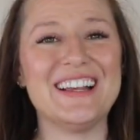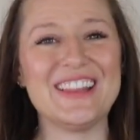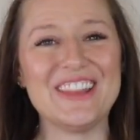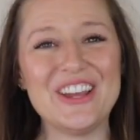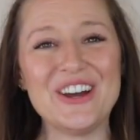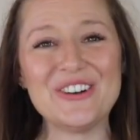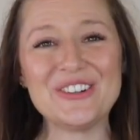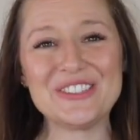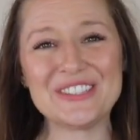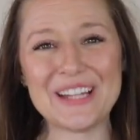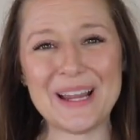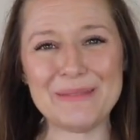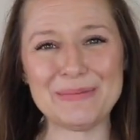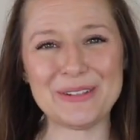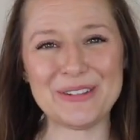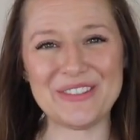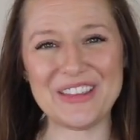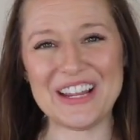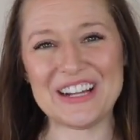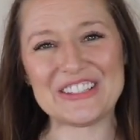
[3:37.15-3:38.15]
Those
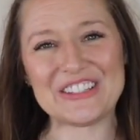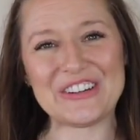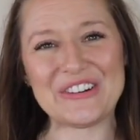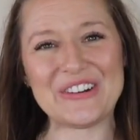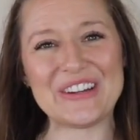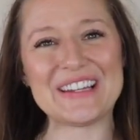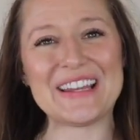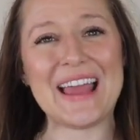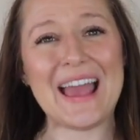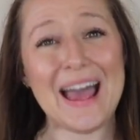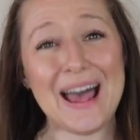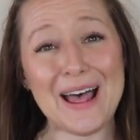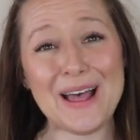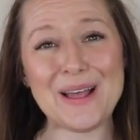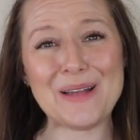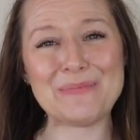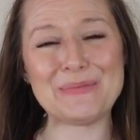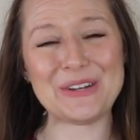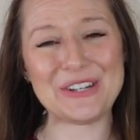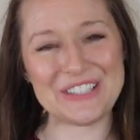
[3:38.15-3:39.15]
types of things are going to
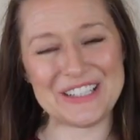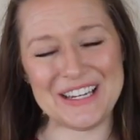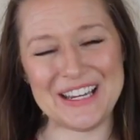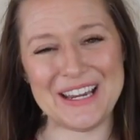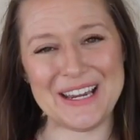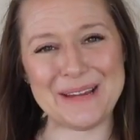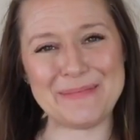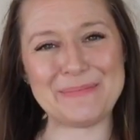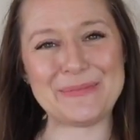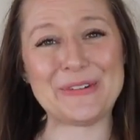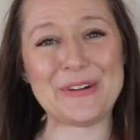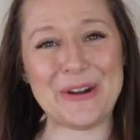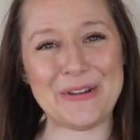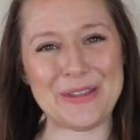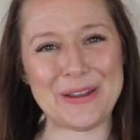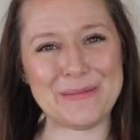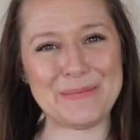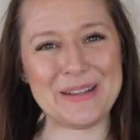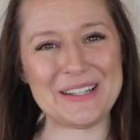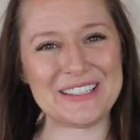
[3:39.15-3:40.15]
help your team grow
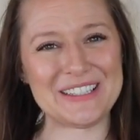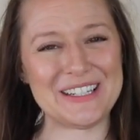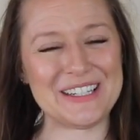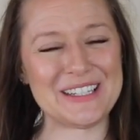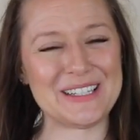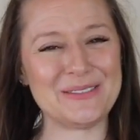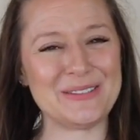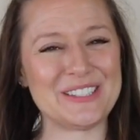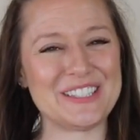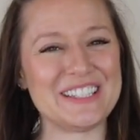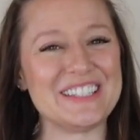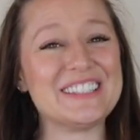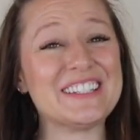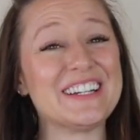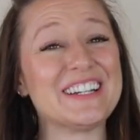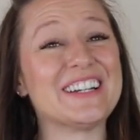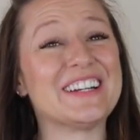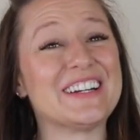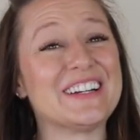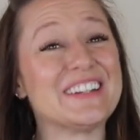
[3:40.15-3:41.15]
their business, which in
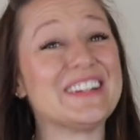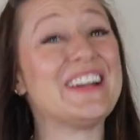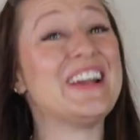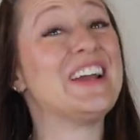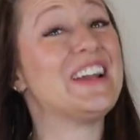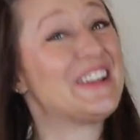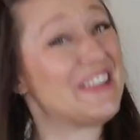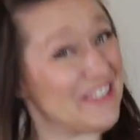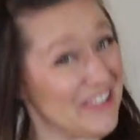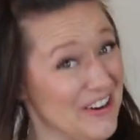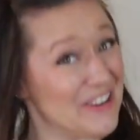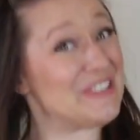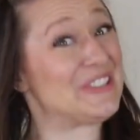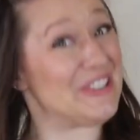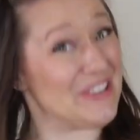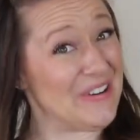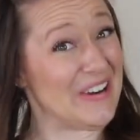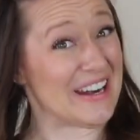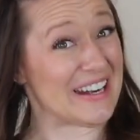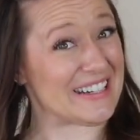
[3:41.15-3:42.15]
turn grows
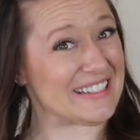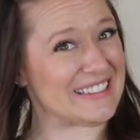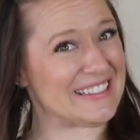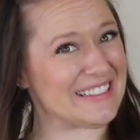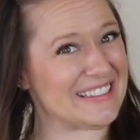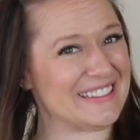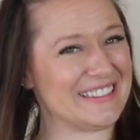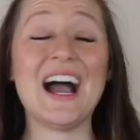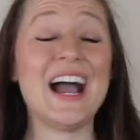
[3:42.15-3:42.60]
yours.